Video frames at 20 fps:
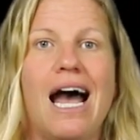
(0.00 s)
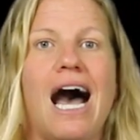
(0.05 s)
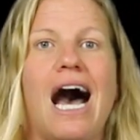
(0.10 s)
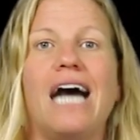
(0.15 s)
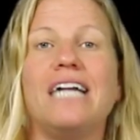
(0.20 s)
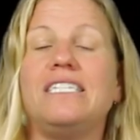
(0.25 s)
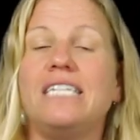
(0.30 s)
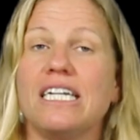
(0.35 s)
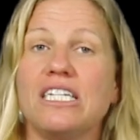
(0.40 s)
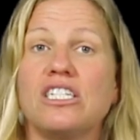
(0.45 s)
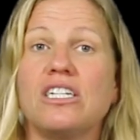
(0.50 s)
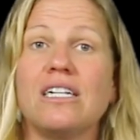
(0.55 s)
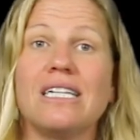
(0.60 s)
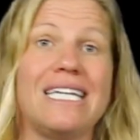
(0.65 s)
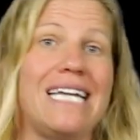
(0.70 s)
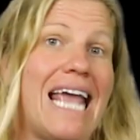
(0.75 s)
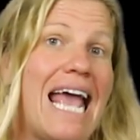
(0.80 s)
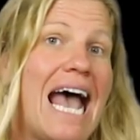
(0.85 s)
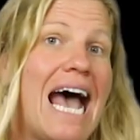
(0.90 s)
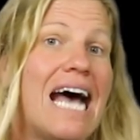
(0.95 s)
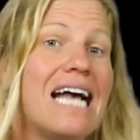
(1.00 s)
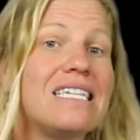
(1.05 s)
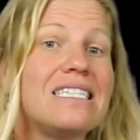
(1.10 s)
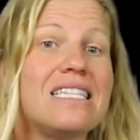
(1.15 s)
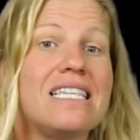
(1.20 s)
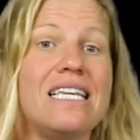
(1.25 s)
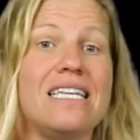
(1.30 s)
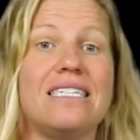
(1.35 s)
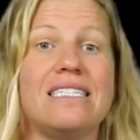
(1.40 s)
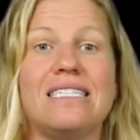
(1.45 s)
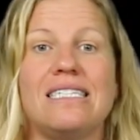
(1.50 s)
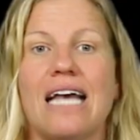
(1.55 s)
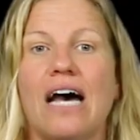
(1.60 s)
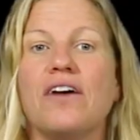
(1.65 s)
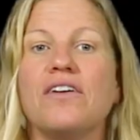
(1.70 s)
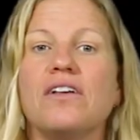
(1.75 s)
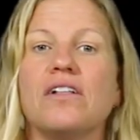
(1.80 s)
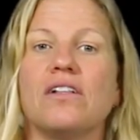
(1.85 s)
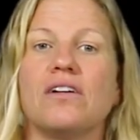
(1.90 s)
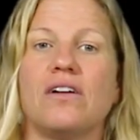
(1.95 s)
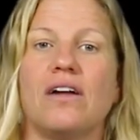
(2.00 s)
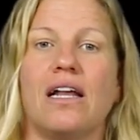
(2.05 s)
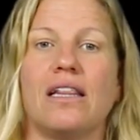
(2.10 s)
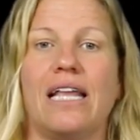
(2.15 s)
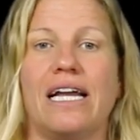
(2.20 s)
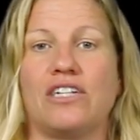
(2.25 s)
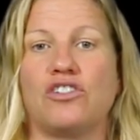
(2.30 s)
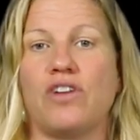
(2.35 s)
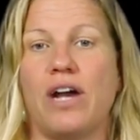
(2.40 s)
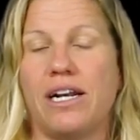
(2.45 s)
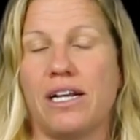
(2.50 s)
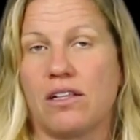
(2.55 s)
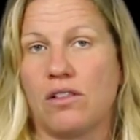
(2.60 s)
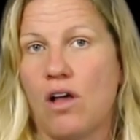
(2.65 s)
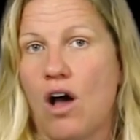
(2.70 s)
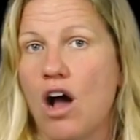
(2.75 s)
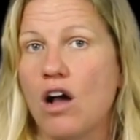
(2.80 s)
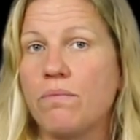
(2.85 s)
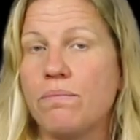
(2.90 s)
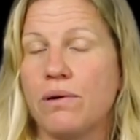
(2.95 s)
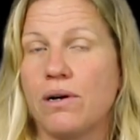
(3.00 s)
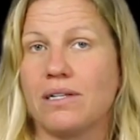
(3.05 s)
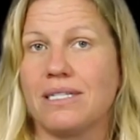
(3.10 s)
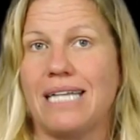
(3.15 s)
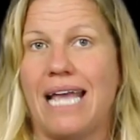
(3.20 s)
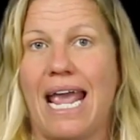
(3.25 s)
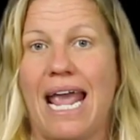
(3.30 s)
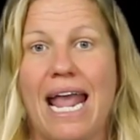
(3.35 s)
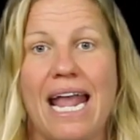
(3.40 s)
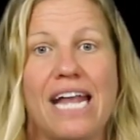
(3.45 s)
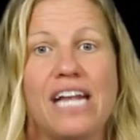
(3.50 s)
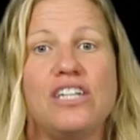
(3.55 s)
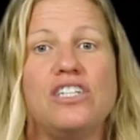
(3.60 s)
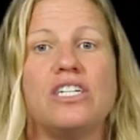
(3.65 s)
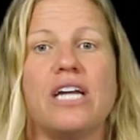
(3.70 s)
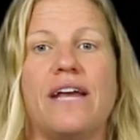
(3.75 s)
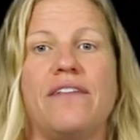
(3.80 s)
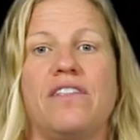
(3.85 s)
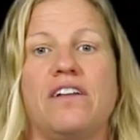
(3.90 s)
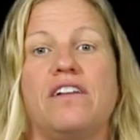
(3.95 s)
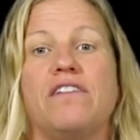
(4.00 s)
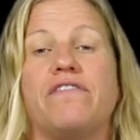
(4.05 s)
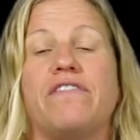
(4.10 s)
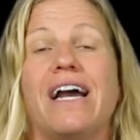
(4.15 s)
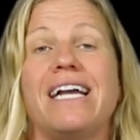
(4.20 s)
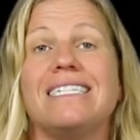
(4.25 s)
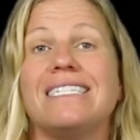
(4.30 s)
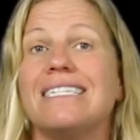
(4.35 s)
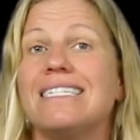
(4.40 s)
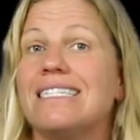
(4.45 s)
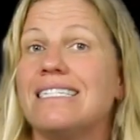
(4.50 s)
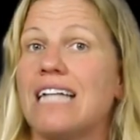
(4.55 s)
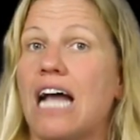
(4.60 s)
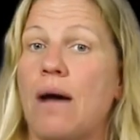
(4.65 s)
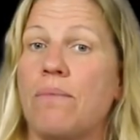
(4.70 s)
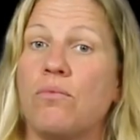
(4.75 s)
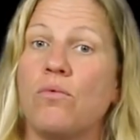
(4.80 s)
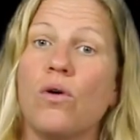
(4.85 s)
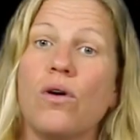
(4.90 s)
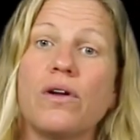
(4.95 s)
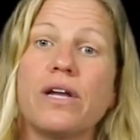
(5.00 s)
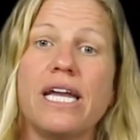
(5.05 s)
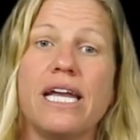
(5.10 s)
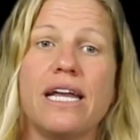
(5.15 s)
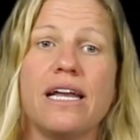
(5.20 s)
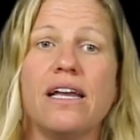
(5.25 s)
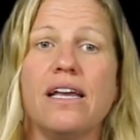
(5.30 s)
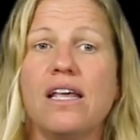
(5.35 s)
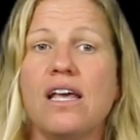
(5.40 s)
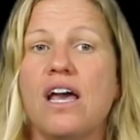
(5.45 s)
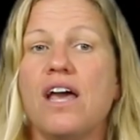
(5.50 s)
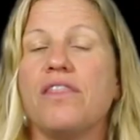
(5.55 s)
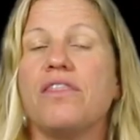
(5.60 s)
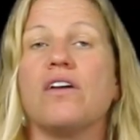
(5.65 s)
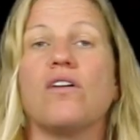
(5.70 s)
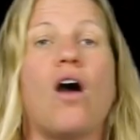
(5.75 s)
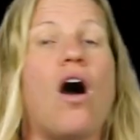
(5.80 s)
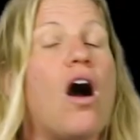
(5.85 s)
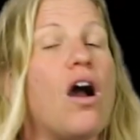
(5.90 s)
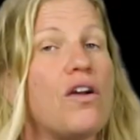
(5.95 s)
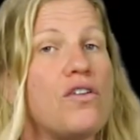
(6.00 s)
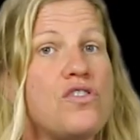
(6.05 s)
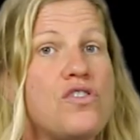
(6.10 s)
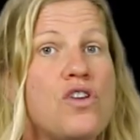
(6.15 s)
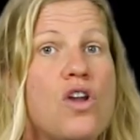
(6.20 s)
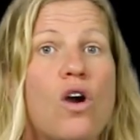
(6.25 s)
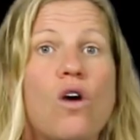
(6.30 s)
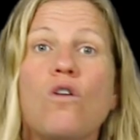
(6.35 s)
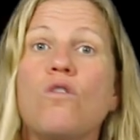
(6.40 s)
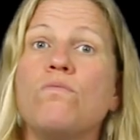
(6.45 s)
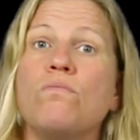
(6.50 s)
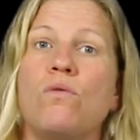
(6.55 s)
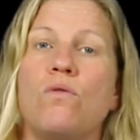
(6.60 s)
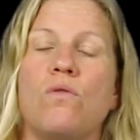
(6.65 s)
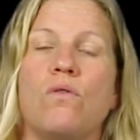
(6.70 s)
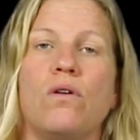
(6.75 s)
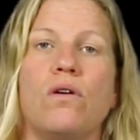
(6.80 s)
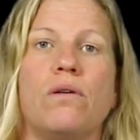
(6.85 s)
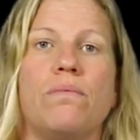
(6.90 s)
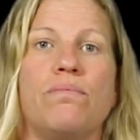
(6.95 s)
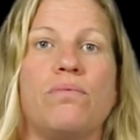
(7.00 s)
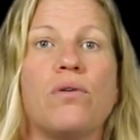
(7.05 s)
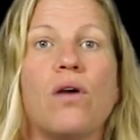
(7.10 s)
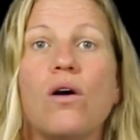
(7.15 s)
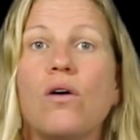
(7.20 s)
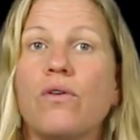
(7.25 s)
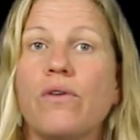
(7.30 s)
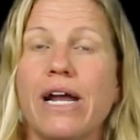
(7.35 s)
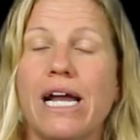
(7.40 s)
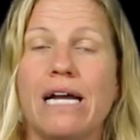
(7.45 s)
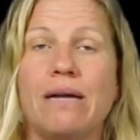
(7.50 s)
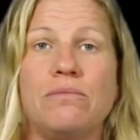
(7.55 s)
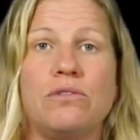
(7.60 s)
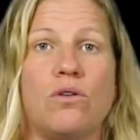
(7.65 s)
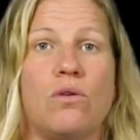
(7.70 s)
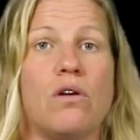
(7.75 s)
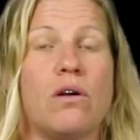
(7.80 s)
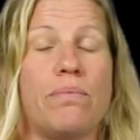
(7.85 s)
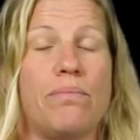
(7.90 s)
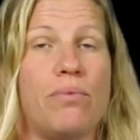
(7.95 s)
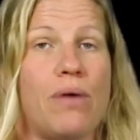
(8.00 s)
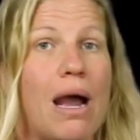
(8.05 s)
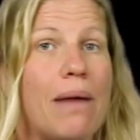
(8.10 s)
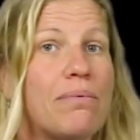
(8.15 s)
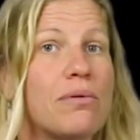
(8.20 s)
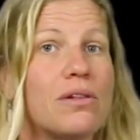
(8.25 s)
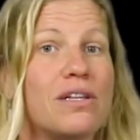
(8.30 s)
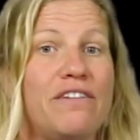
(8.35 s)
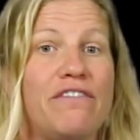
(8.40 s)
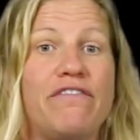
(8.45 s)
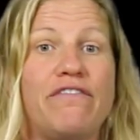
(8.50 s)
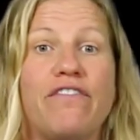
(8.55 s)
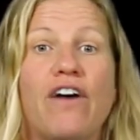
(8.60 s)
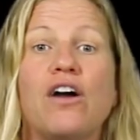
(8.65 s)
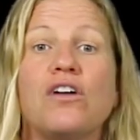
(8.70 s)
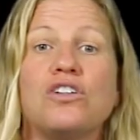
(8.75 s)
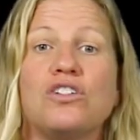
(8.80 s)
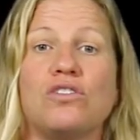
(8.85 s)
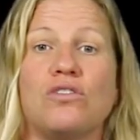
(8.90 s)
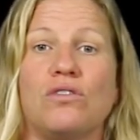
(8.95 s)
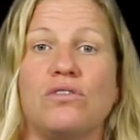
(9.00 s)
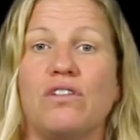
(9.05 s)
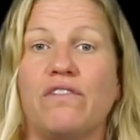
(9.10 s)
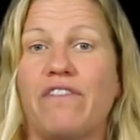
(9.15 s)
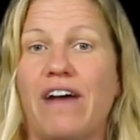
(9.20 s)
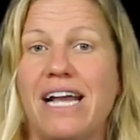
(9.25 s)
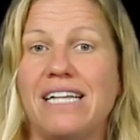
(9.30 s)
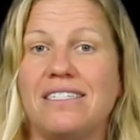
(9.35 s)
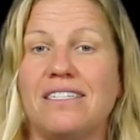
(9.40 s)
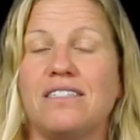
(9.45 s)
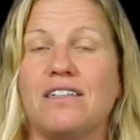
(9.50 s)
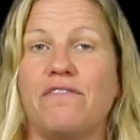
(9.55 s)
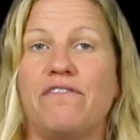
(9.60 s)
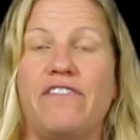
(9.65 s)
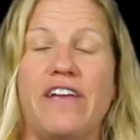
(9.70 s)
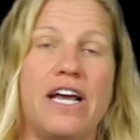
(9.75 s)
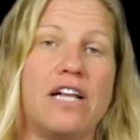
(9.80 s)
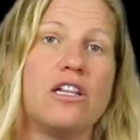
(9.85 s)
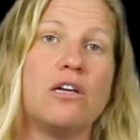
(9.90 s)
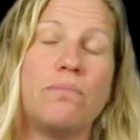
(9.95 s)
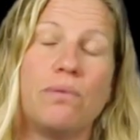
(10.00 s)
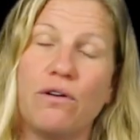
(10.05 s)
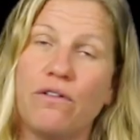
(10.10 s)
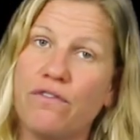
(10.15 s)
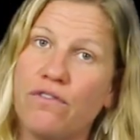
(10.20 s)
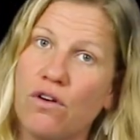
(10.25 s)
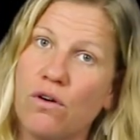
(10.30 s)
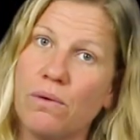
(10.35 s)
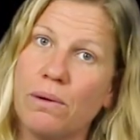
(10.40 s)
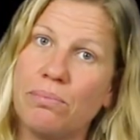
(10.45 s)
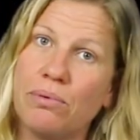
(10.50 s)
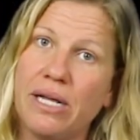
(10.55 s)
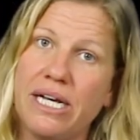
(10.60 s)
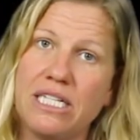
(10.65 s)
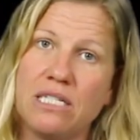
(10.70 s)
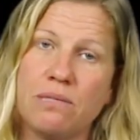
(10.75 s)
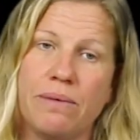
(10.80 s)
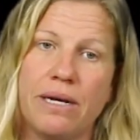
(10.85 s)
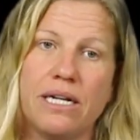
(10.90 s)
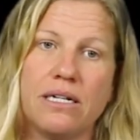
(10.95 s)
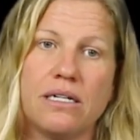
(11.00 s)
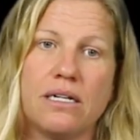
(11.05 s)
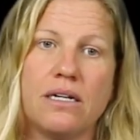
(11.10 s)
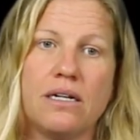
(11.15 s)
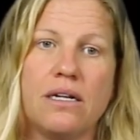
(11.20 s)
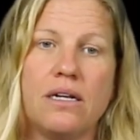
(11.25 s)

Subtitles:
Additionally, as these cellular electronic logbooks age and the devices stop working, there are no more programmed or properly functional devices available for replacement.